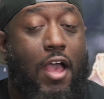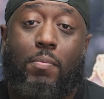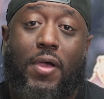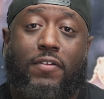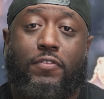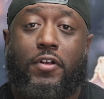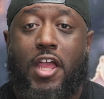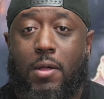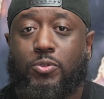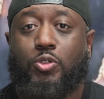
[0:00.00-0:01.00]
I'm back from the
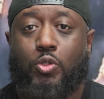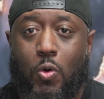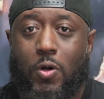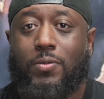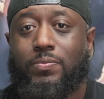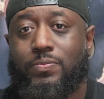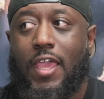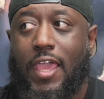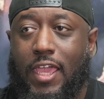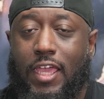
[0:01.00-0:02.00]
Apple store
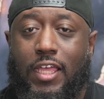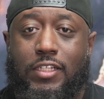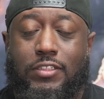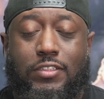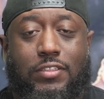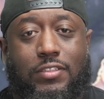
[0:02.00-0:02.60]
and